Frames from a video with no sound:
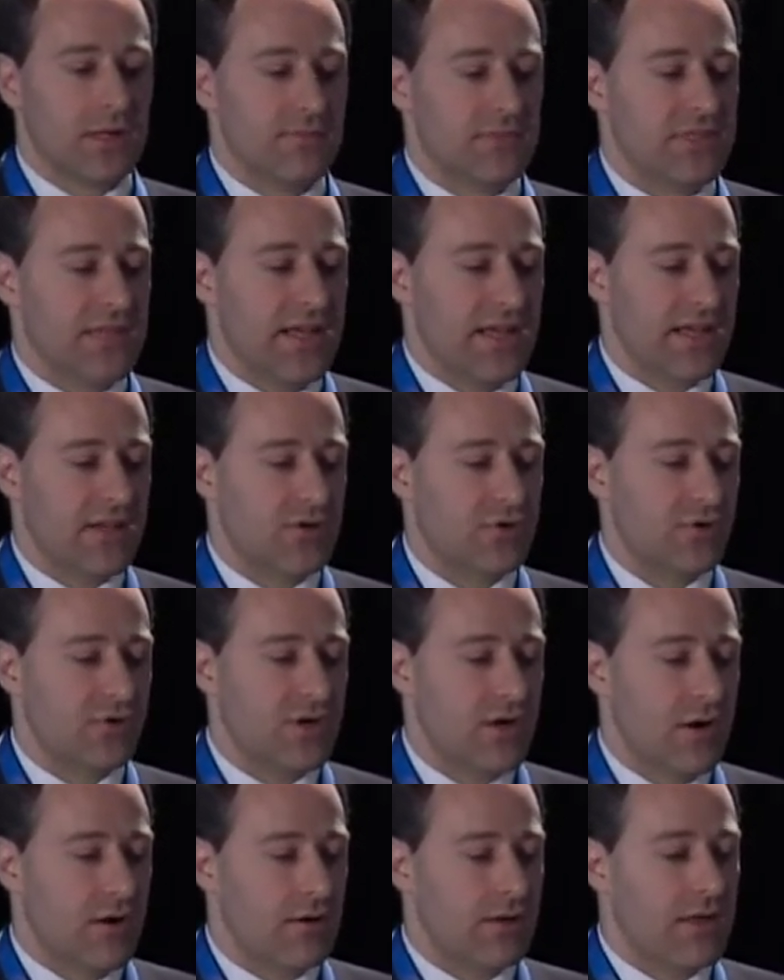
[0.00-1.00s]
take into
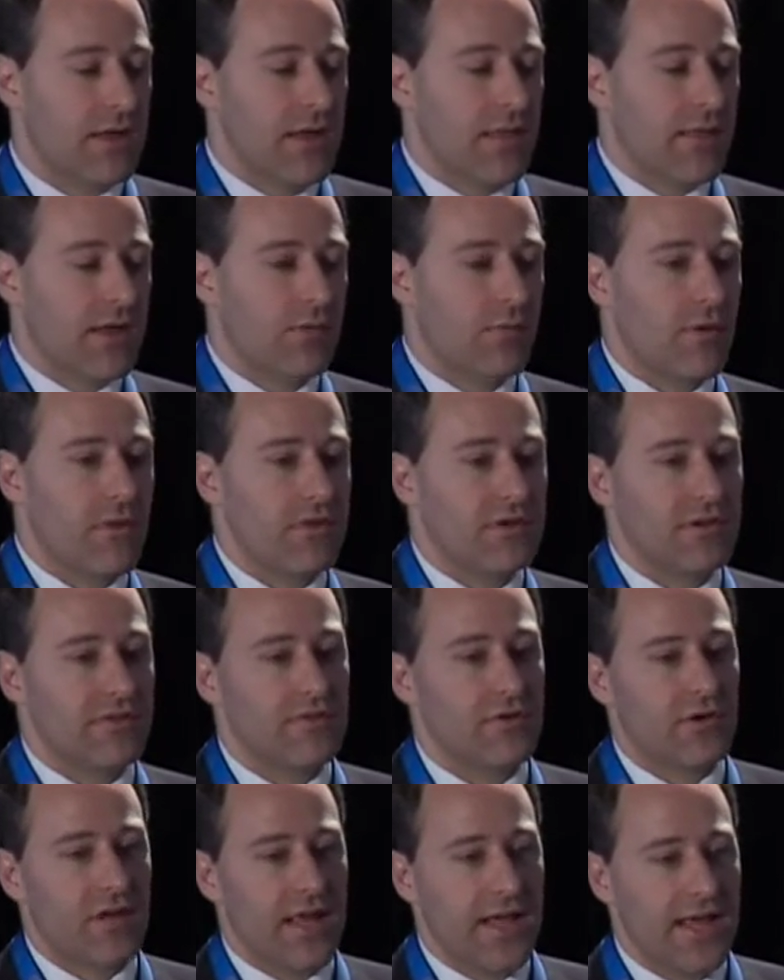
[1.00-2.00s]
account that with a
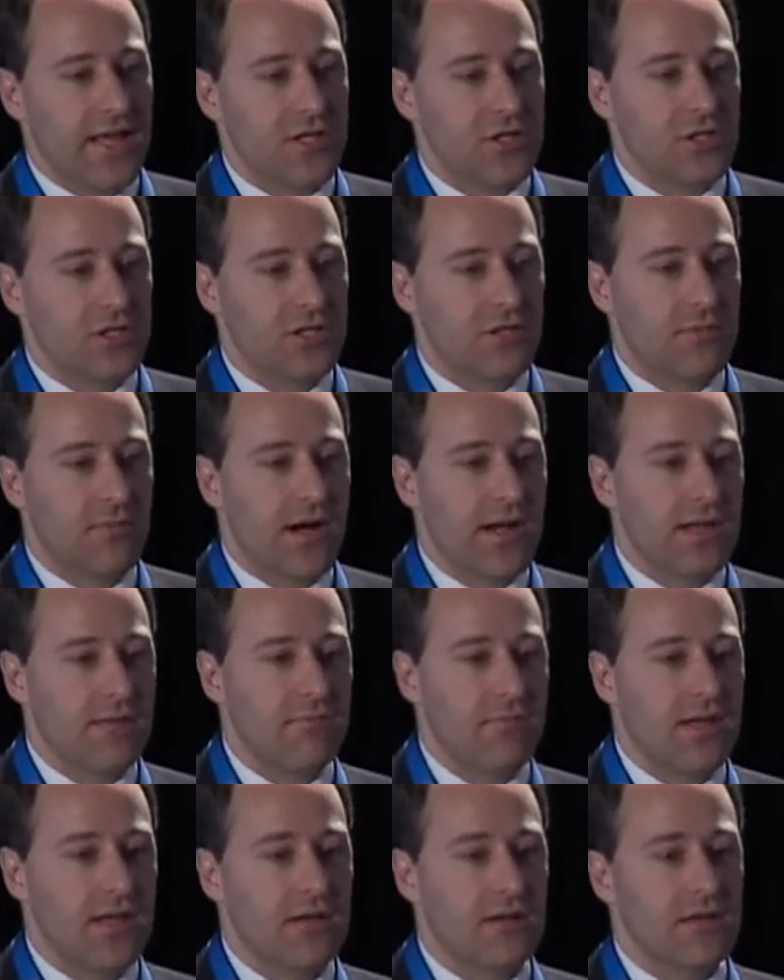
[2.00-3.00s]
different age, you
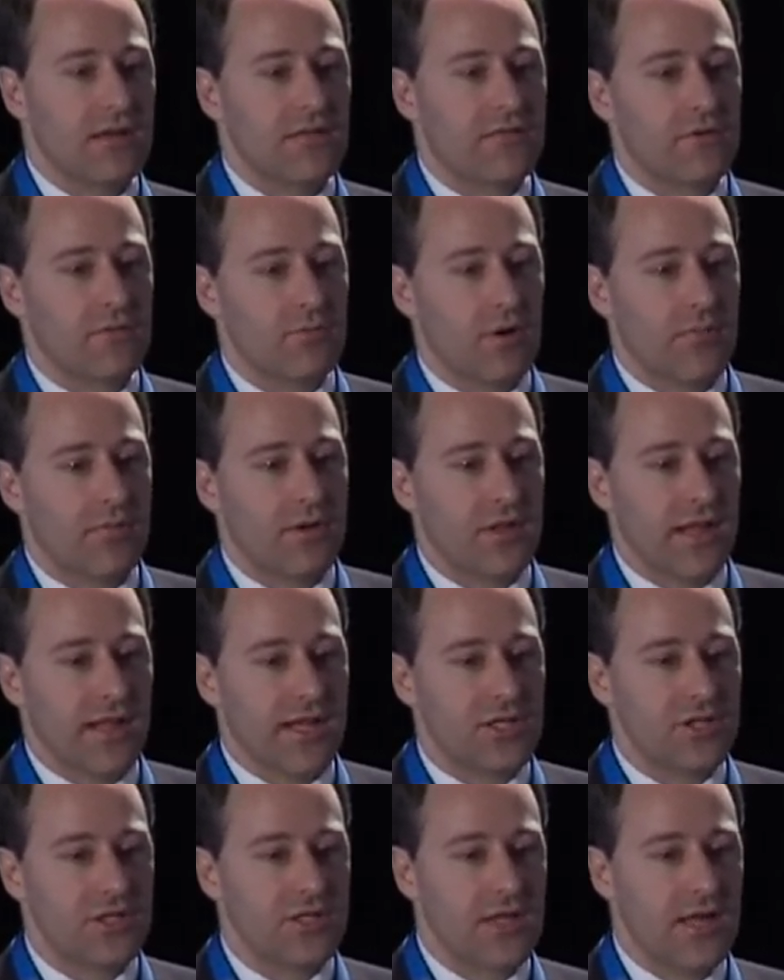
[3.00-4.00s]
might be in a different
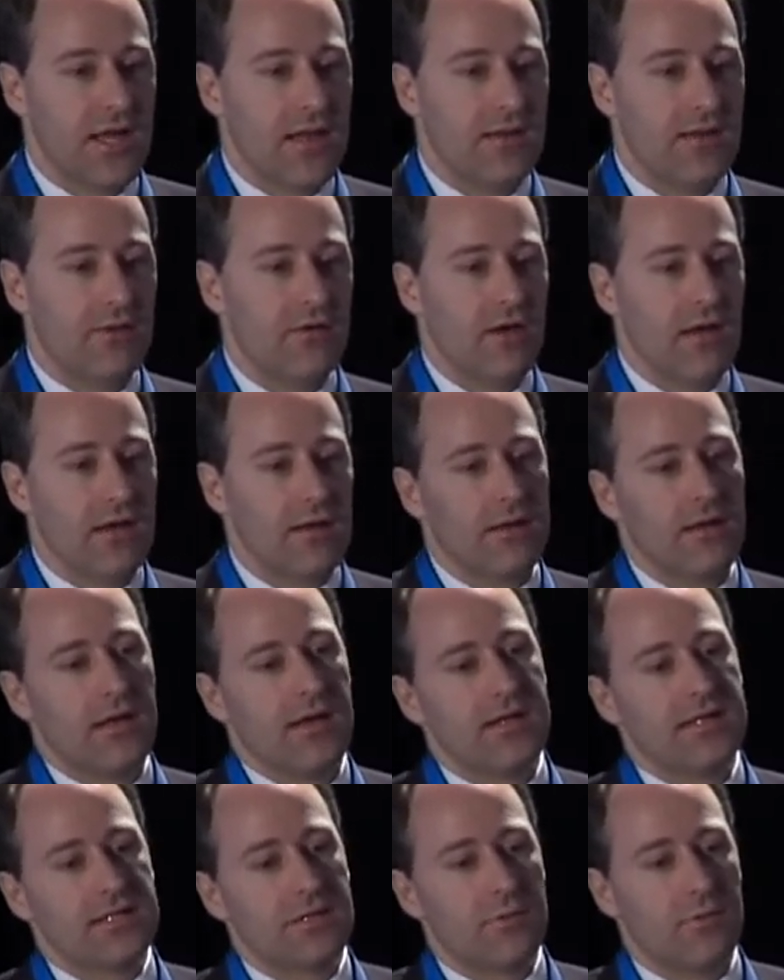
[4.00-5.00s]
population, and
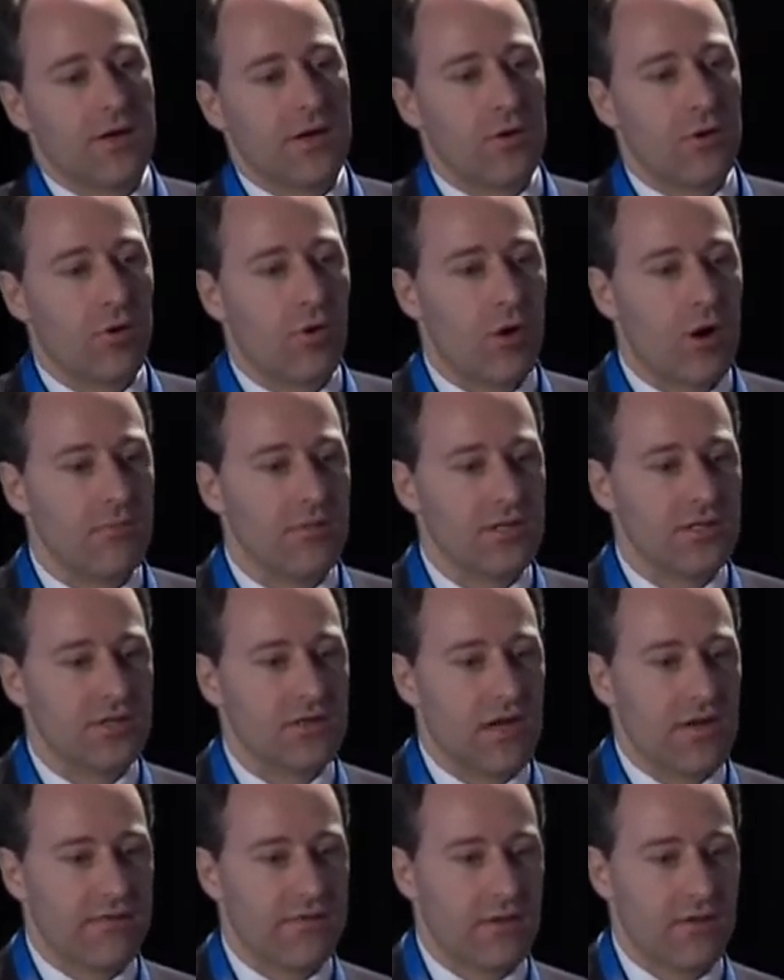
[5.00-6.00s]
it is quite normal
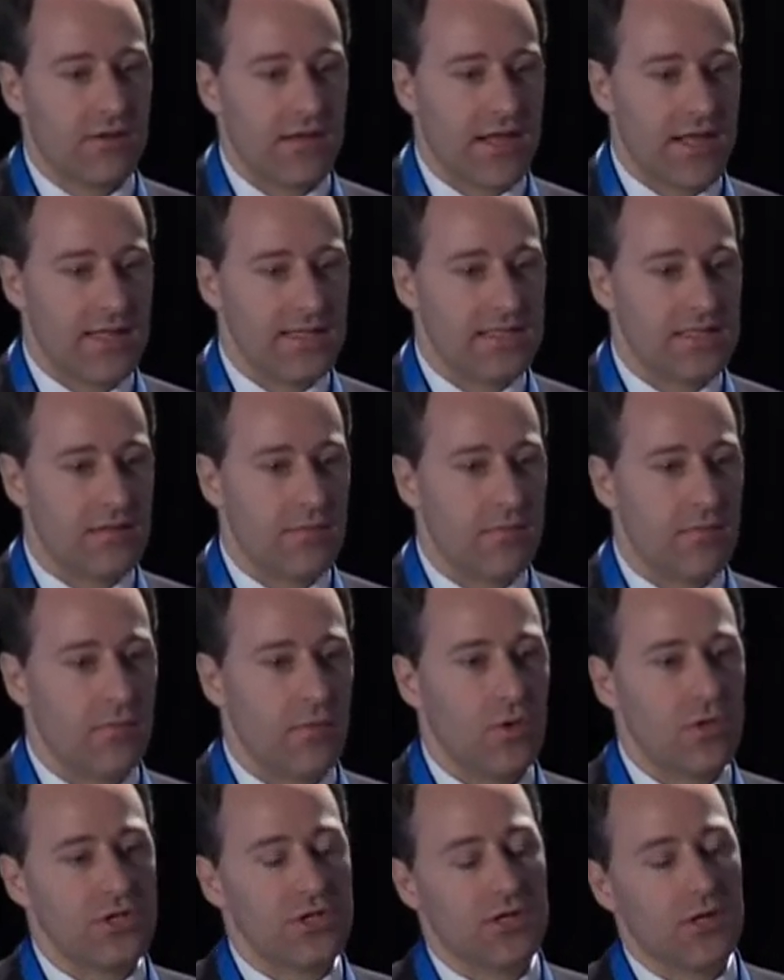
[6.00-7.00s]
to have a calcium,
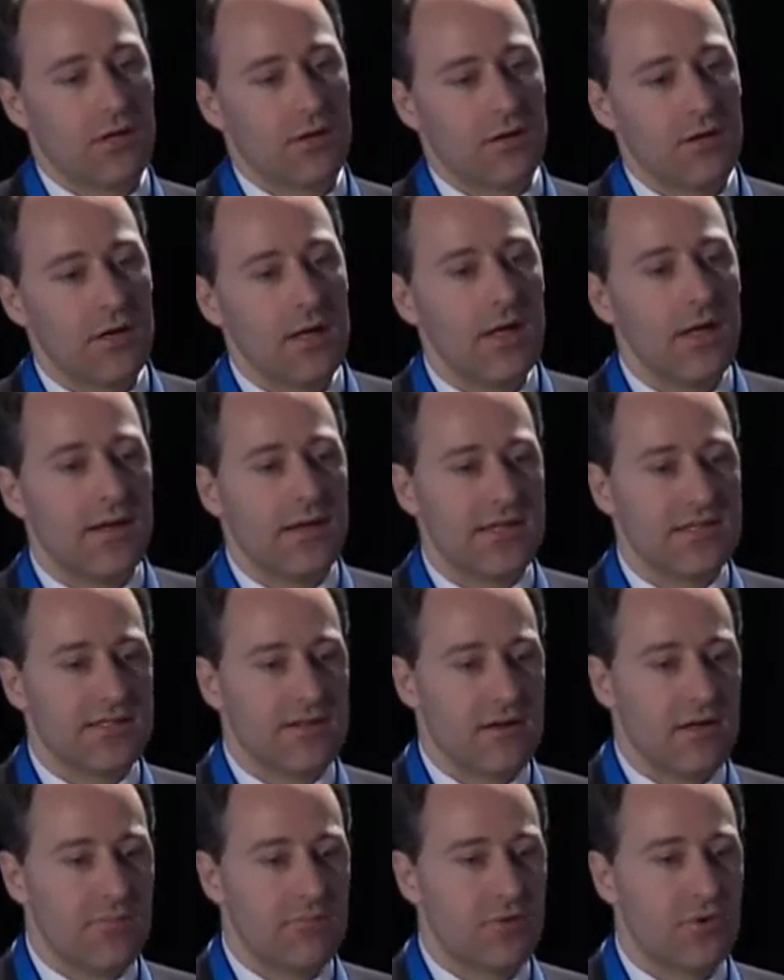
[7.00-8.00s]
which not
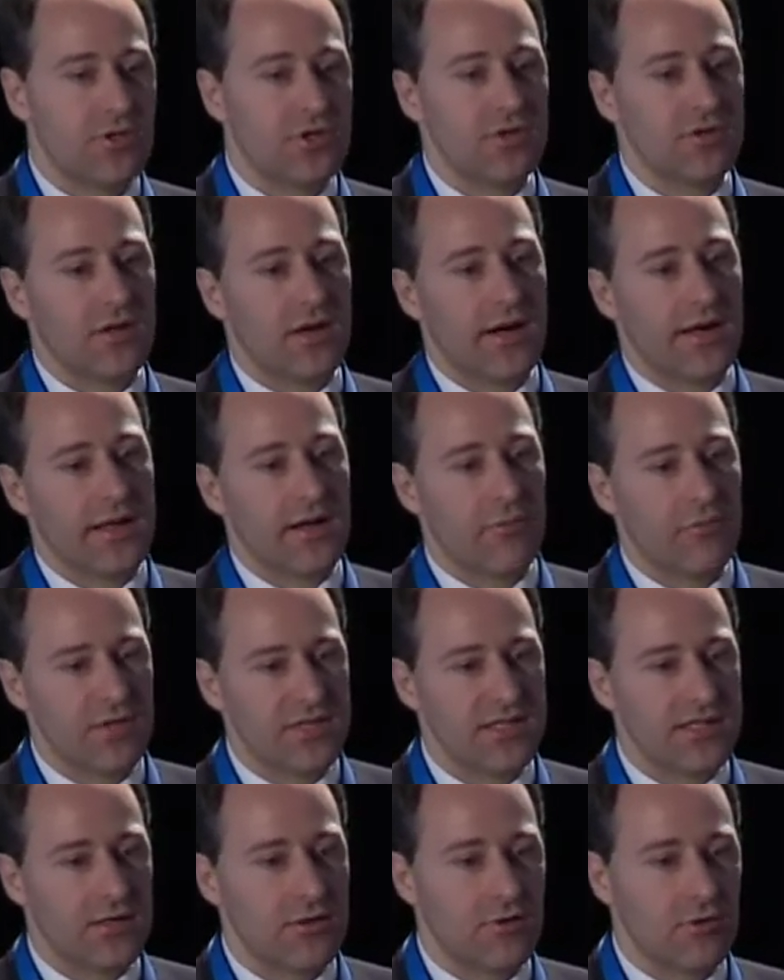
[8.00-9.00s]
necessarily put you in a higher
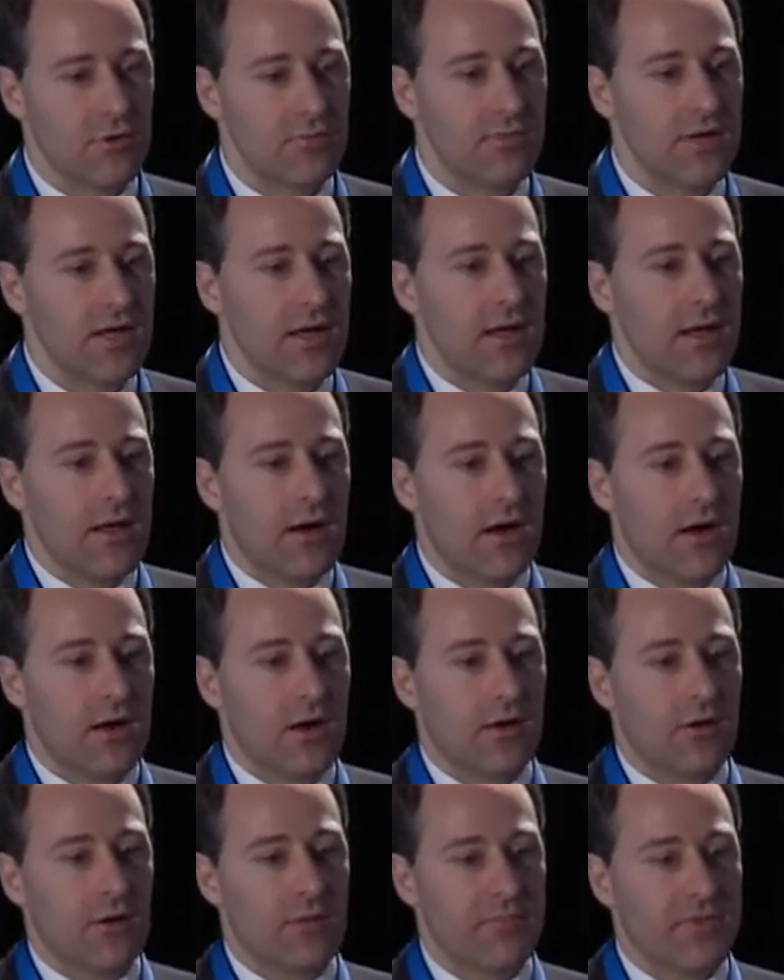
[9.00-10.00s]
risk group
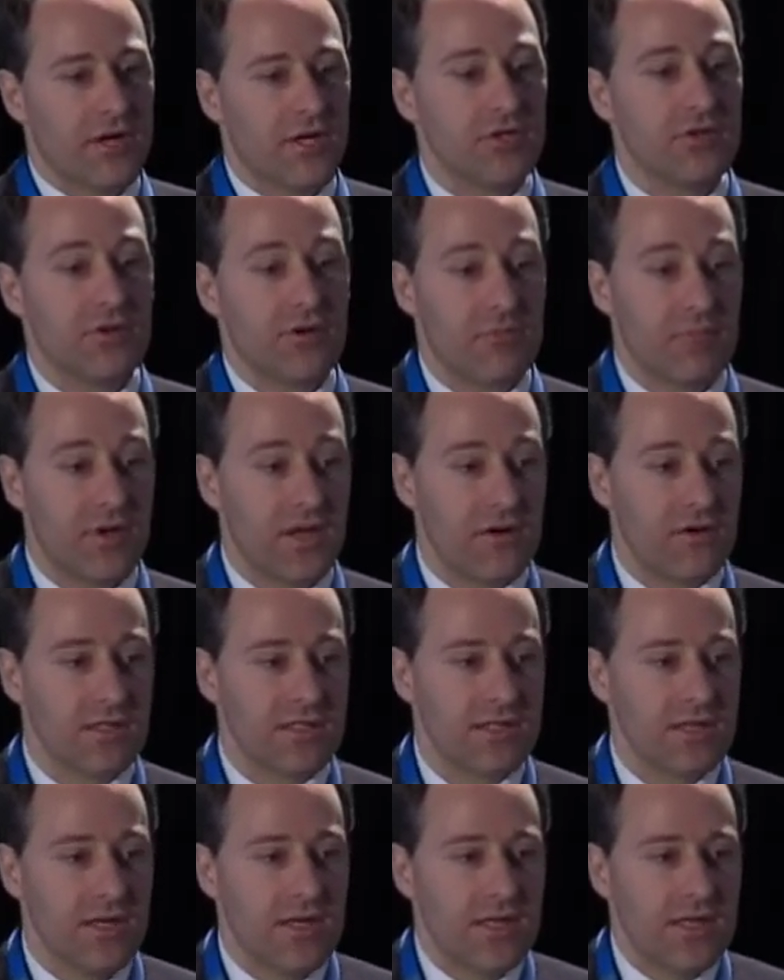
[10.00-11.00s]
compared to your
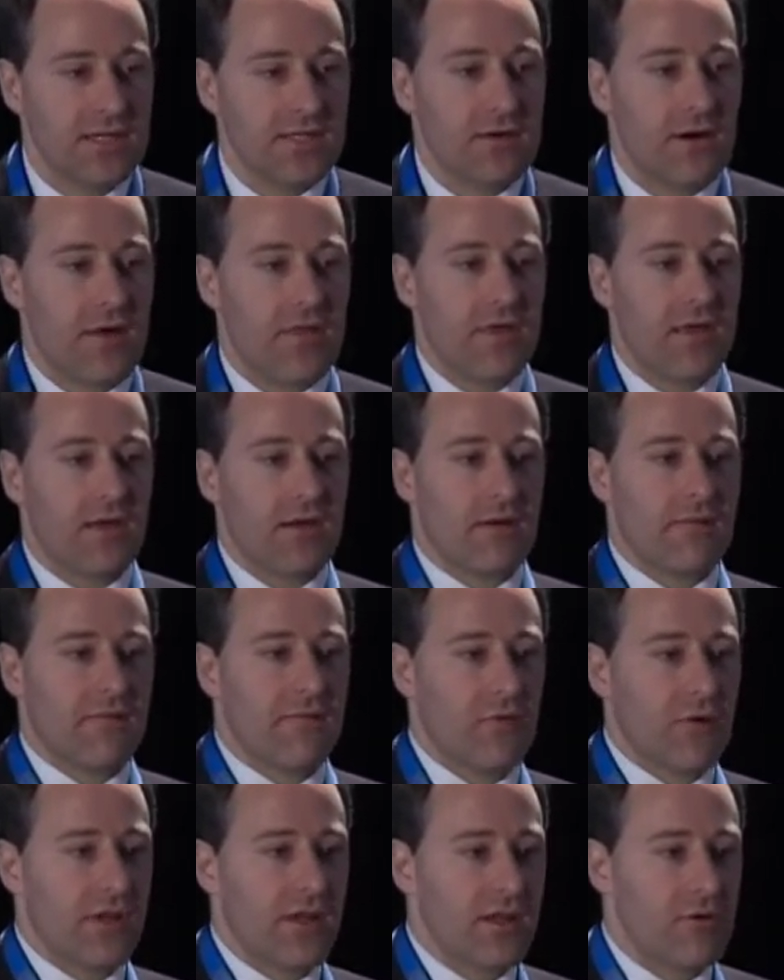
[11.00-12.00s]
peers. So I think a
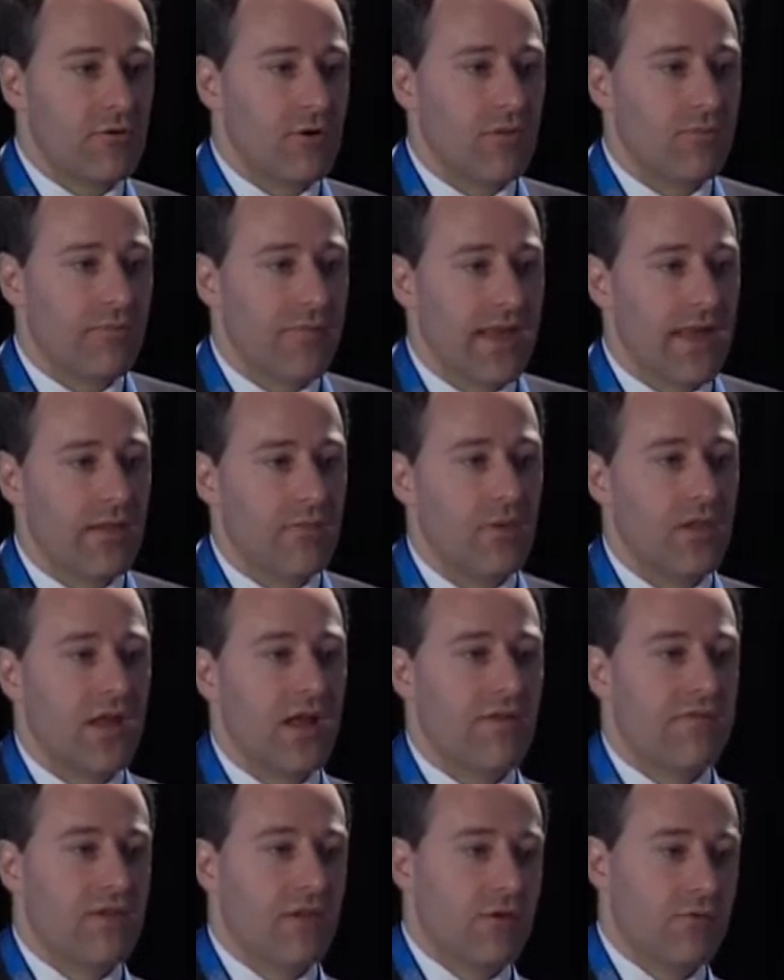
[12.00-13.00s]
40-year-old male will
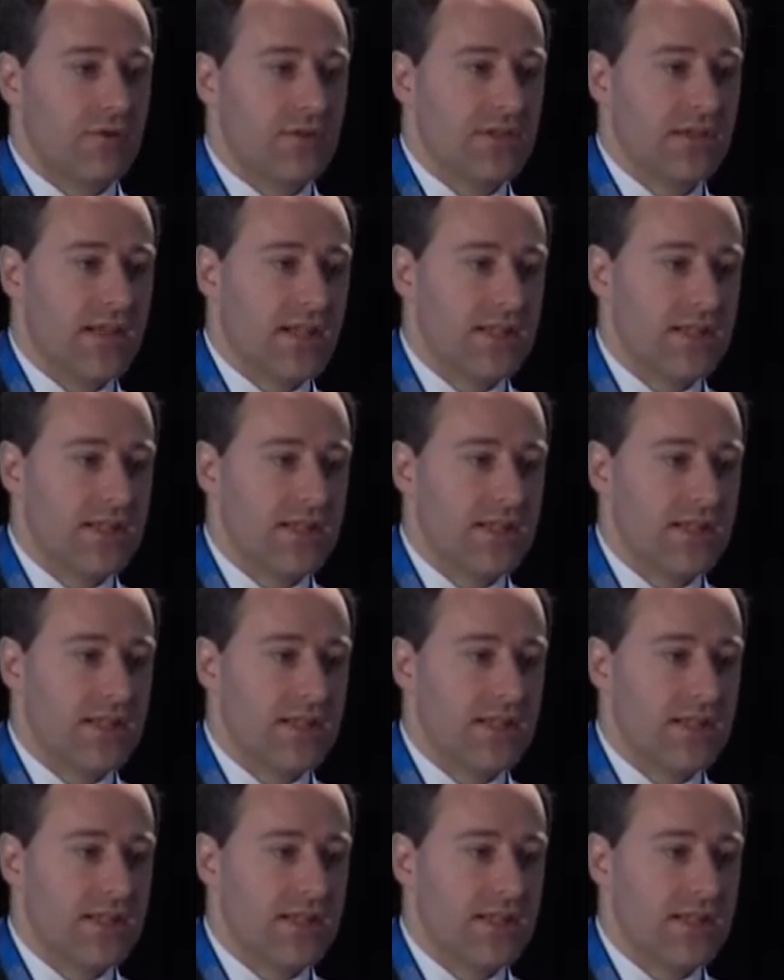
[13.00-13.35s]
have a lower